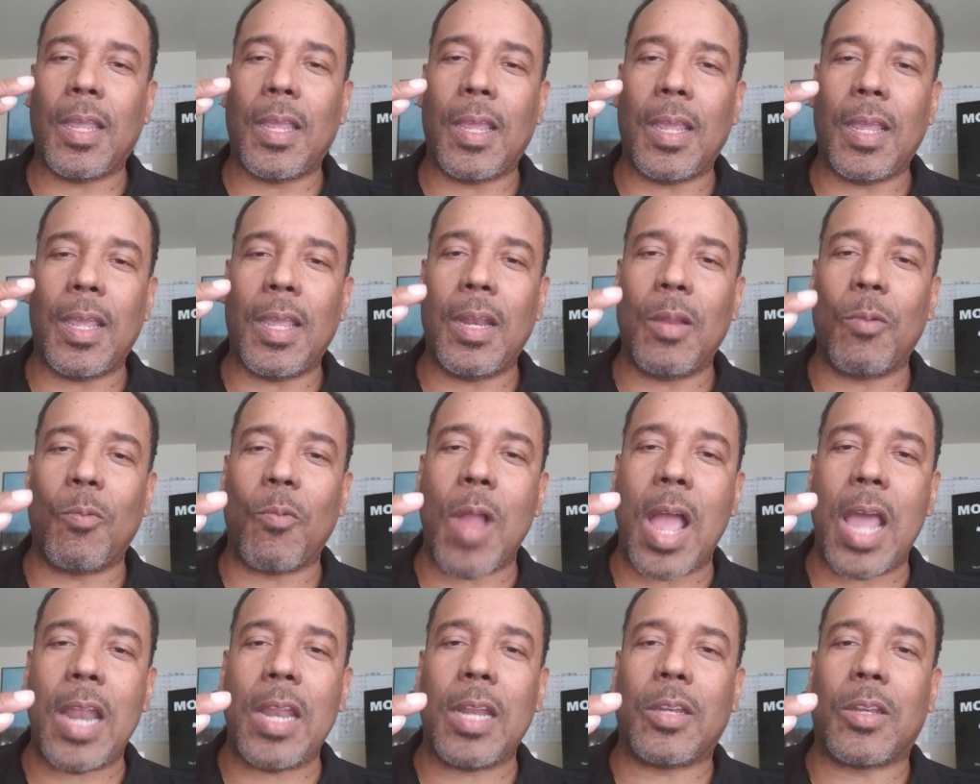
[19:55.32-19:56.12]
and
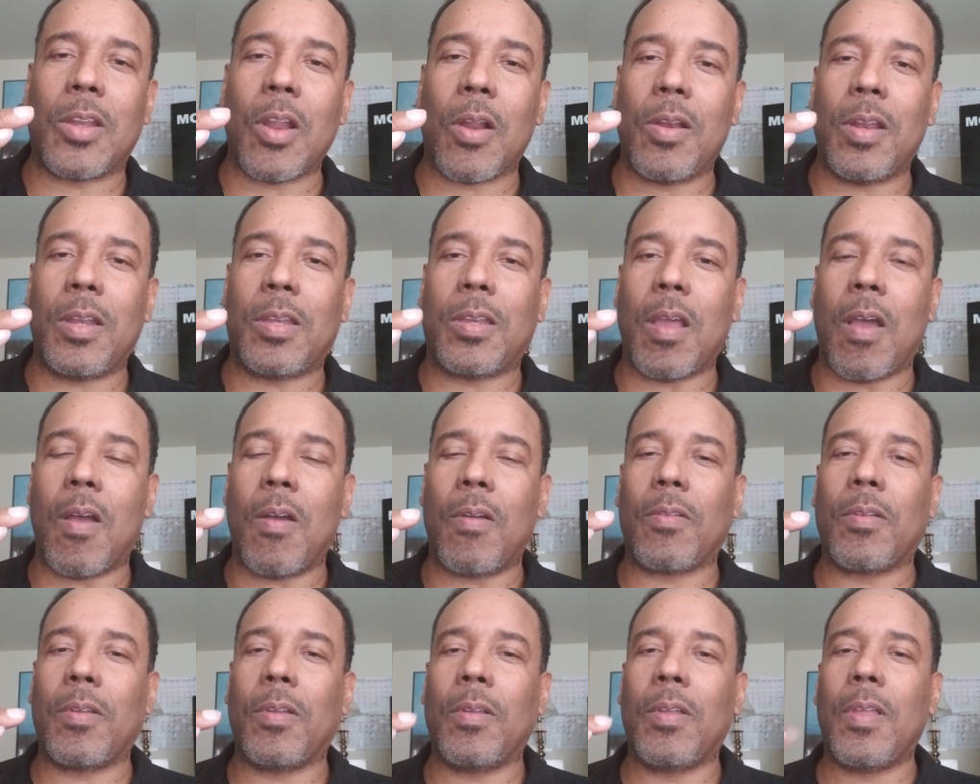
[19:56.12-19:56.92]
erotic dirty
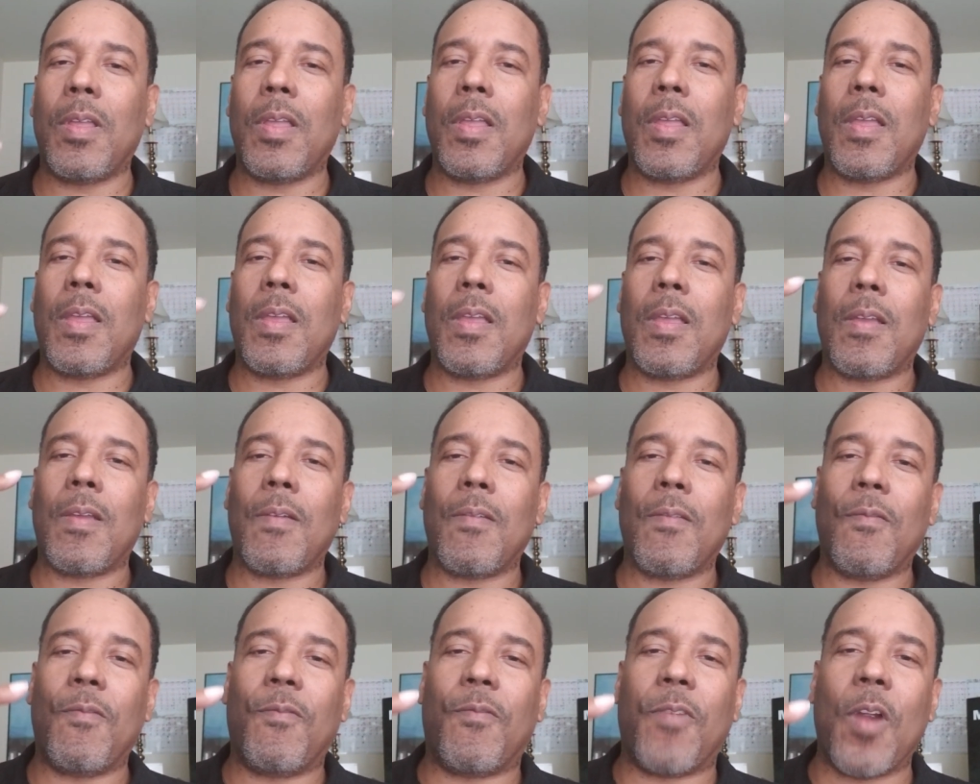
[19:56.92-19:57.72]
talk.
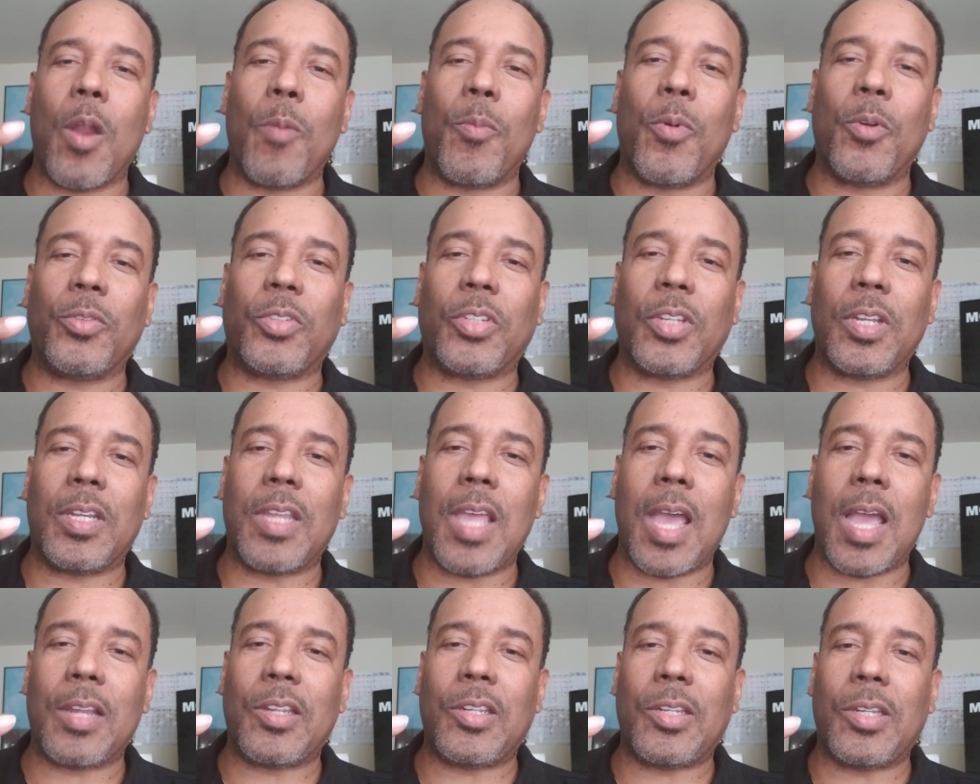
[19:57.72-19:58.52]
Verbal
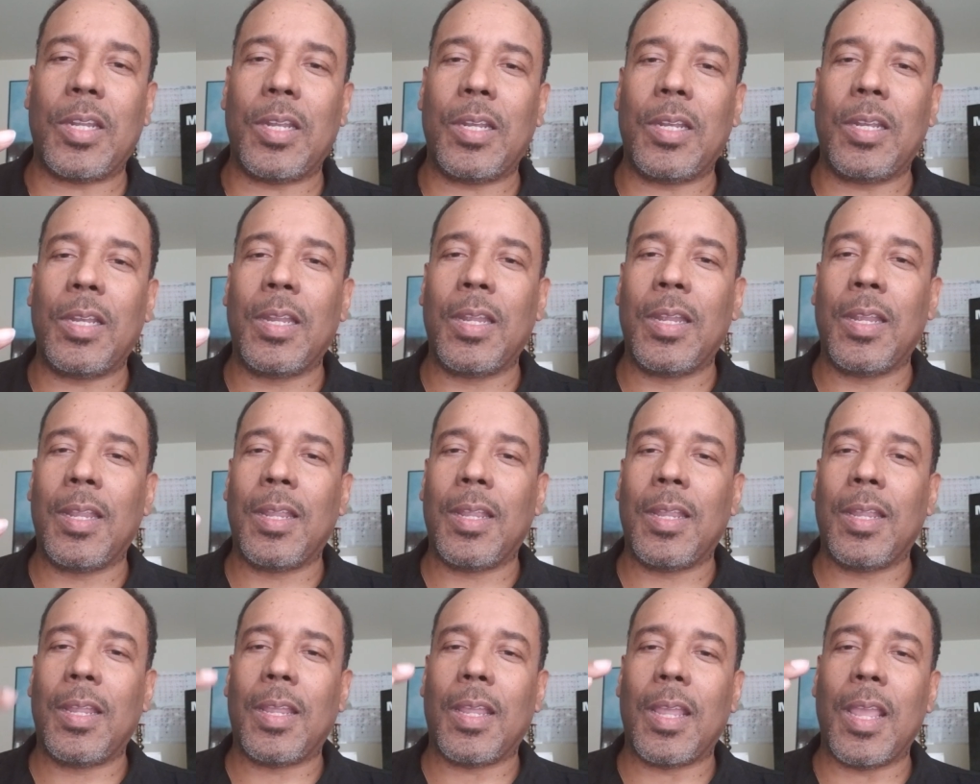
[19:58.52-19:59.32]
seduction
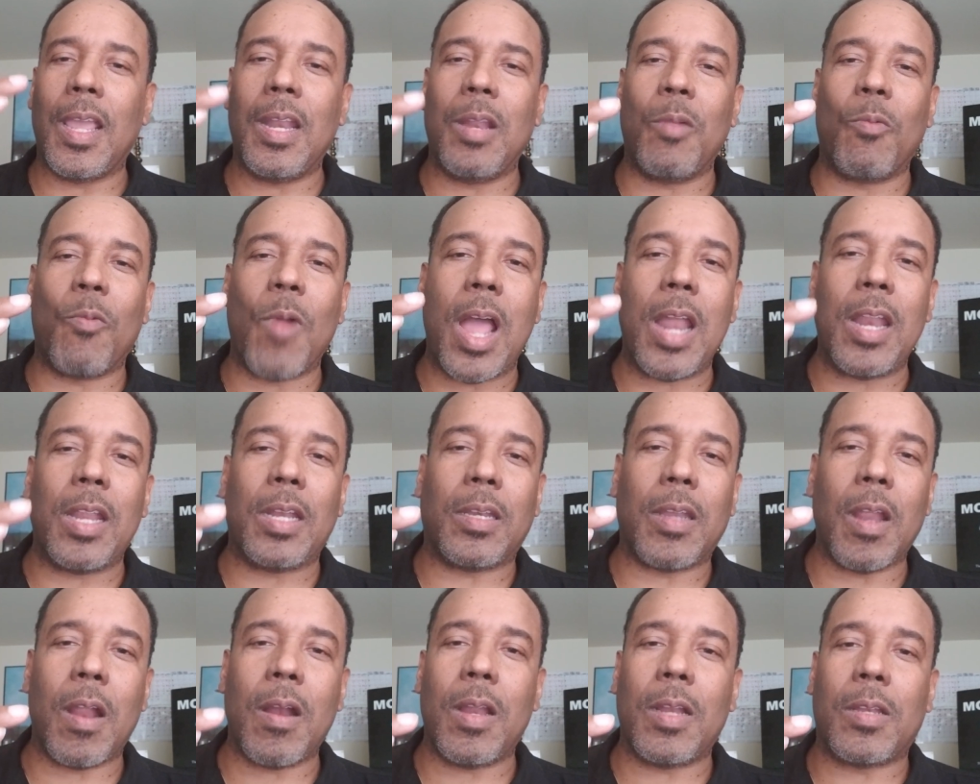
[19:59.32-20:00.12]
and
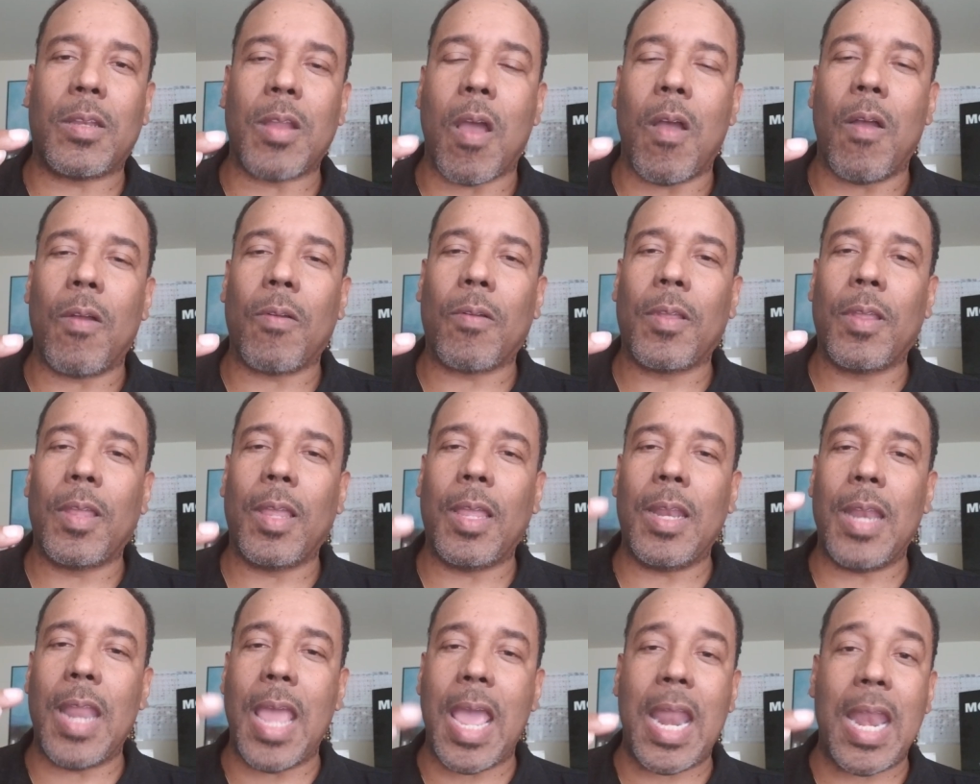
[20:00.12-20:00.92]
erotic dirty talk.
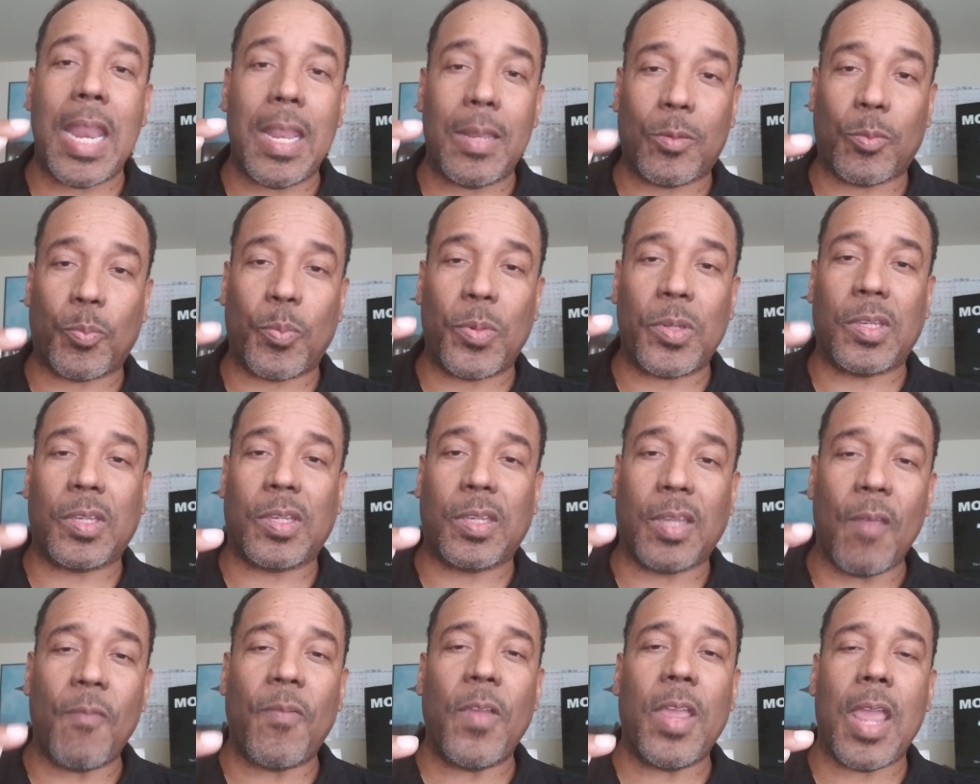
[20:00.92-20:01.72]
In that
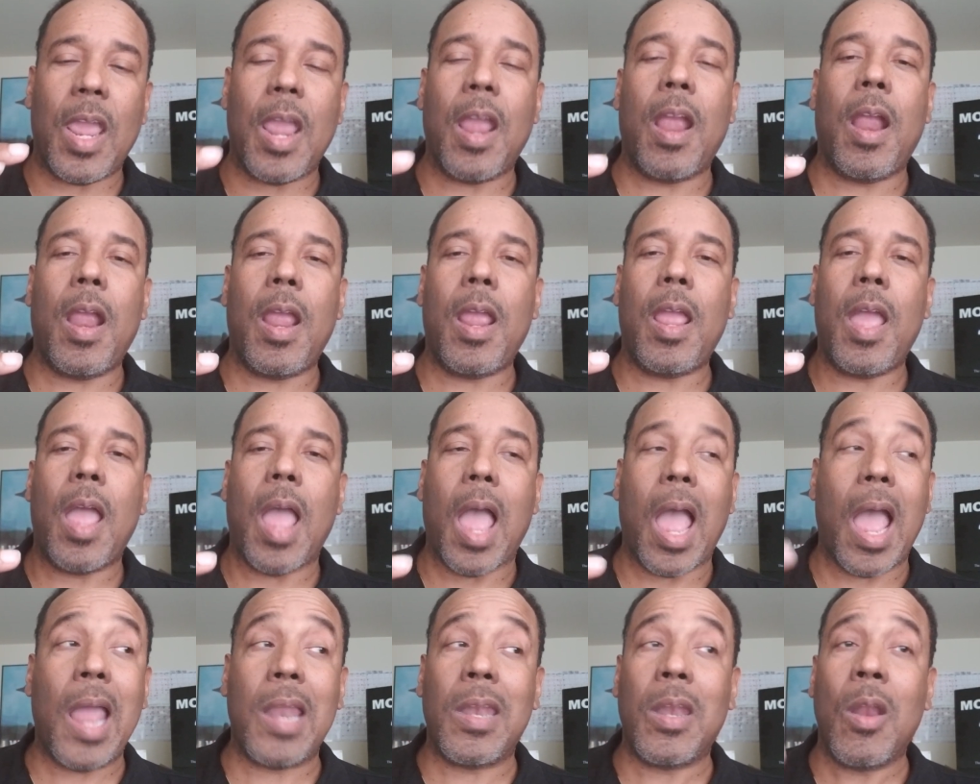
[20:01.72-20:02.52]
specific area,
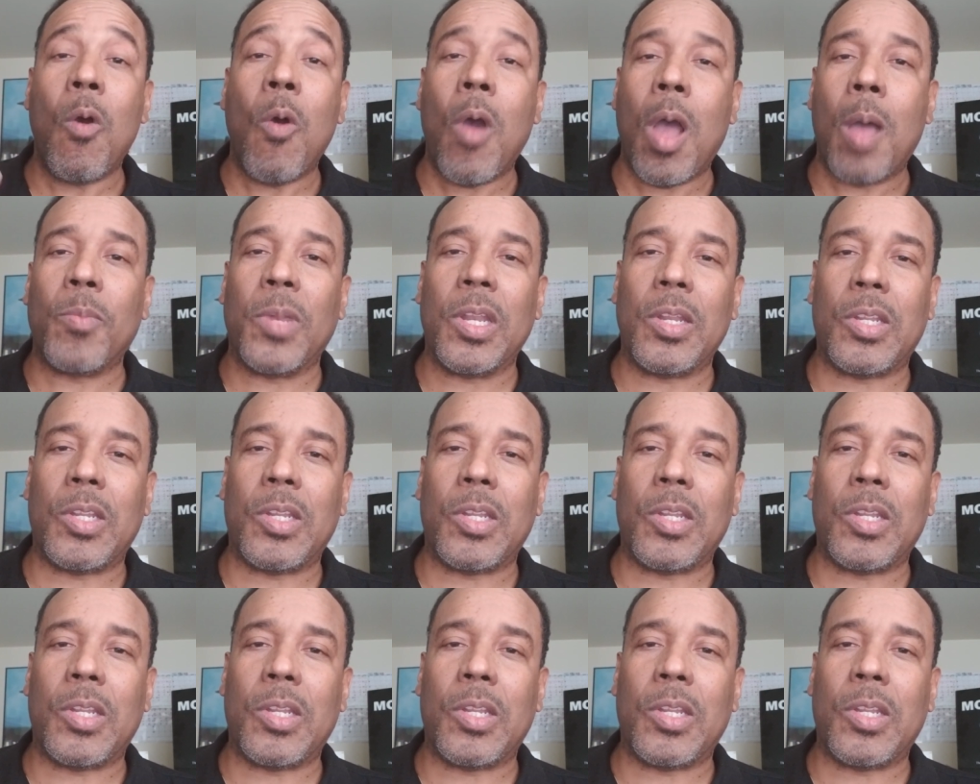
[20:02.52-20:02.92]
I know I'm the